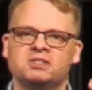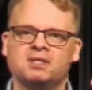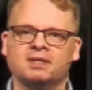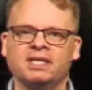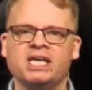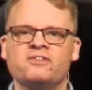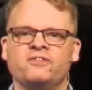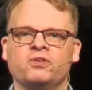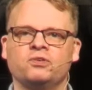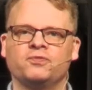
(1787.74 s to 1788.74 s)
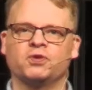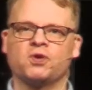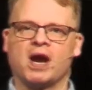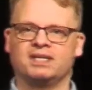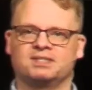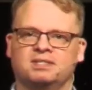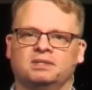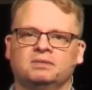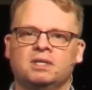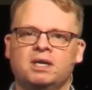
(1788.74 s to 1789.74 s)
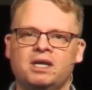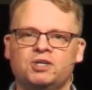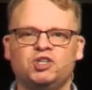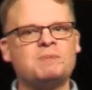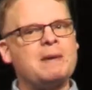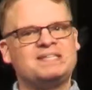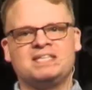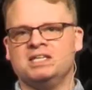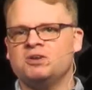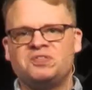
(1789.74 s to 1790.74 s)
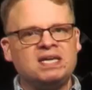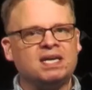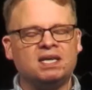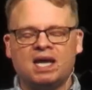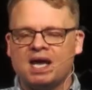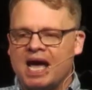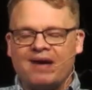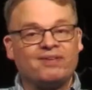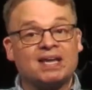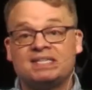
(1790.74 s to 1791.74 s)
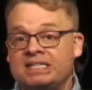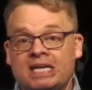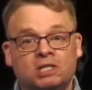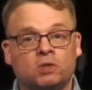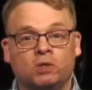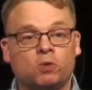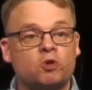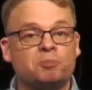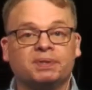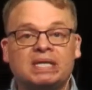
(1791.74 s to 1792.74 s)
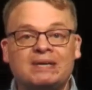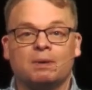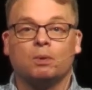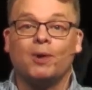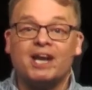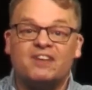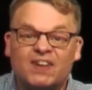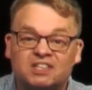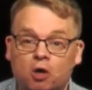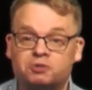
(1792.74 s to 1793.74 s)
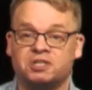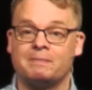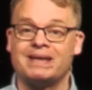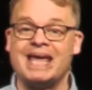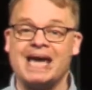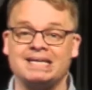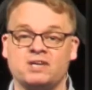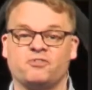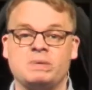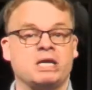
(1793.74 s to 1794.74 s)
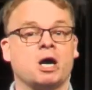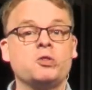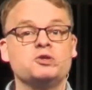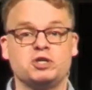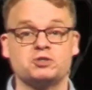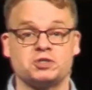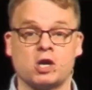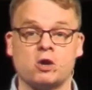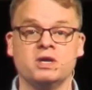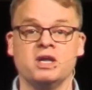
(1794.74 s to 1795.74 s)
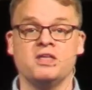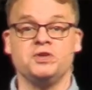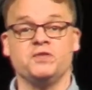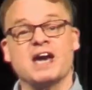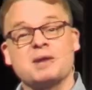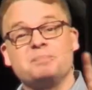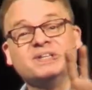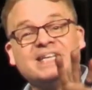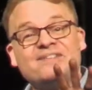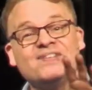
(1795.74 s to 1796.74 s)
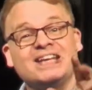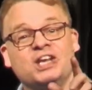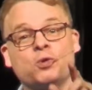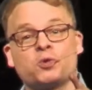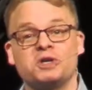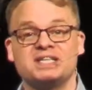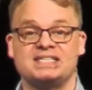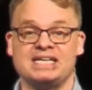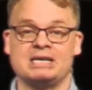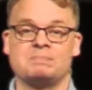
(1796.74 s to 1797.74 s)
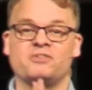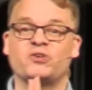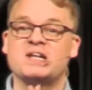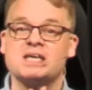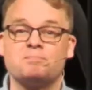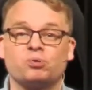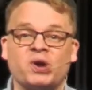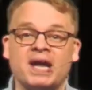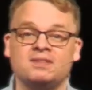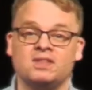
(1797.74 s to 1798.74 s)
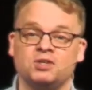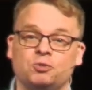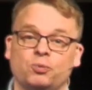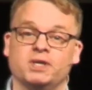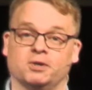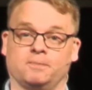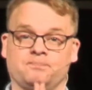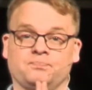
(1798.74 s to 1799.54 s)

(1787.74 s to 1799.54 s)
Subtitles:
to live for Christ. You may be sitting here thinking, I've got to see it in order to believe it. Well, what if I told you, like my dad did for me all those years ago, that you've got to believe it in order to see it? My friends, I pray that you will.